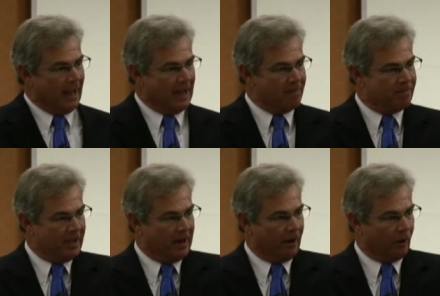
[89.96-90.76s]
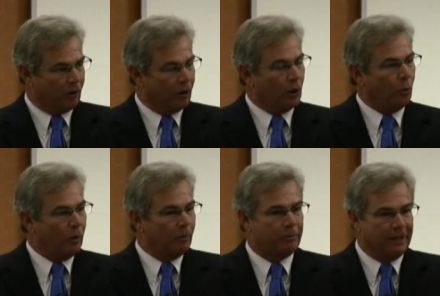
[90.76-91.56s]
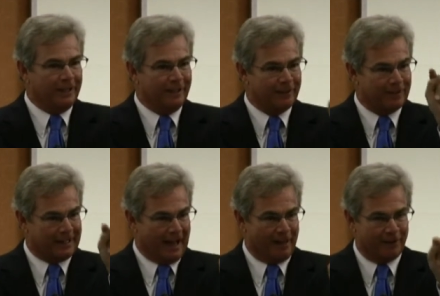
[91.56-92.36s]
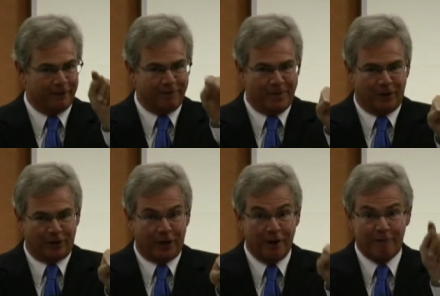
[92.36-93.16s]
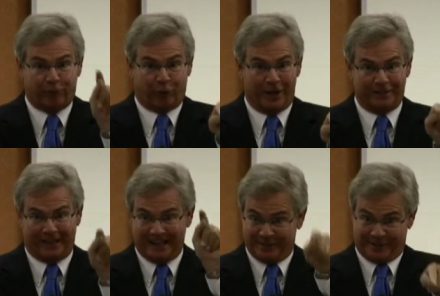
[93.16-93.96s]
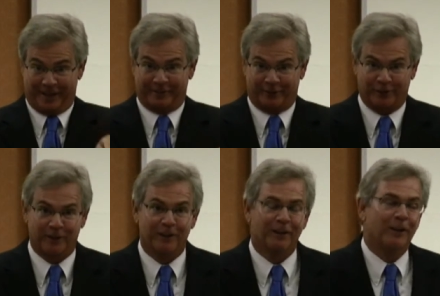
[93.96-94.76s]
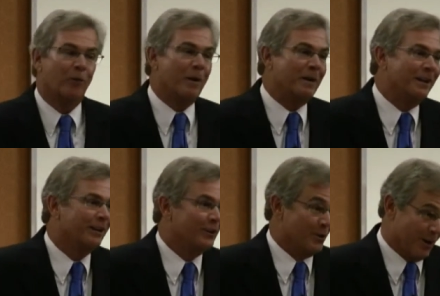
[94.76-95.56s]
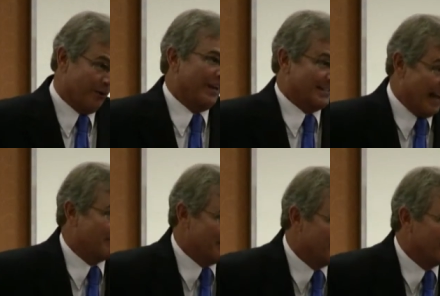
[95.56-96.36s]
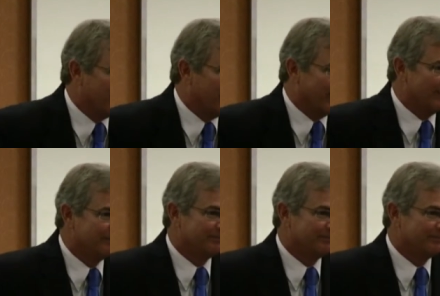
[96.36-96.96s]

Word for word: and there will be the gallon of milk front and center. Women, you know that's happened before.